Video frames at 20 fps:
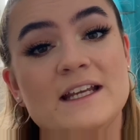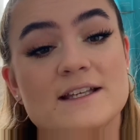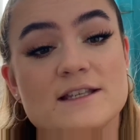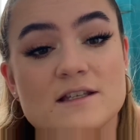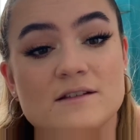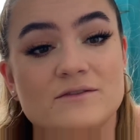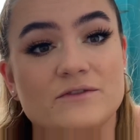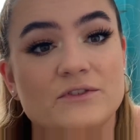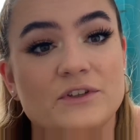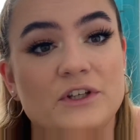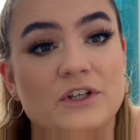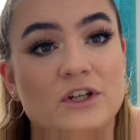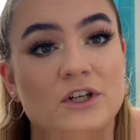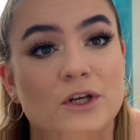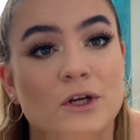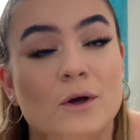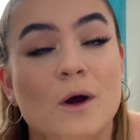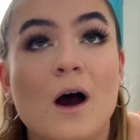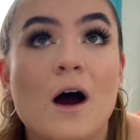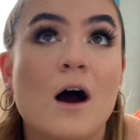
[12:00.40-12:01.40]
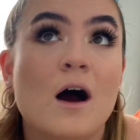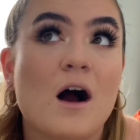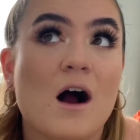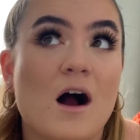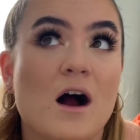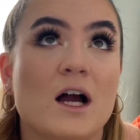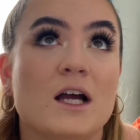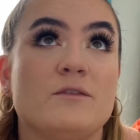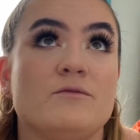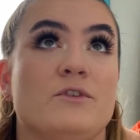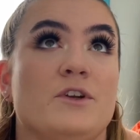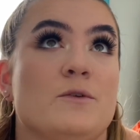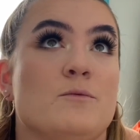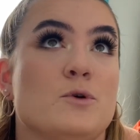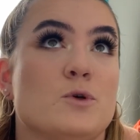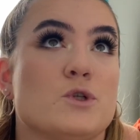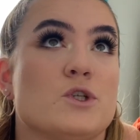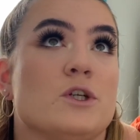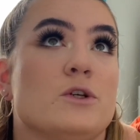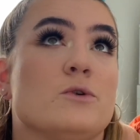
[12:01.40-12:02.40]
something new. I'm
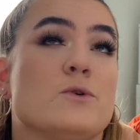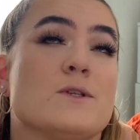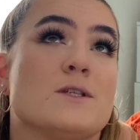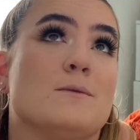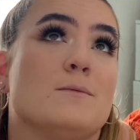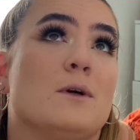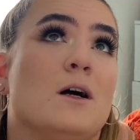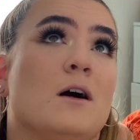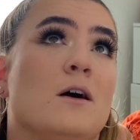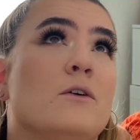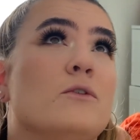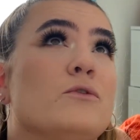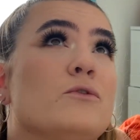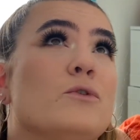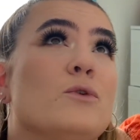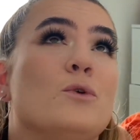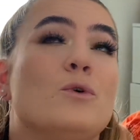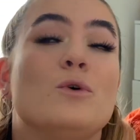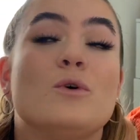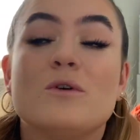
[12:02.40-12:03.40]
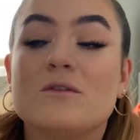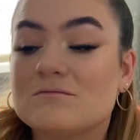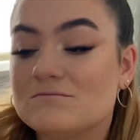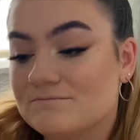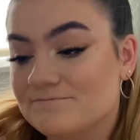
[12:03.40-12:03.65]
rewatching Gossip Girl for,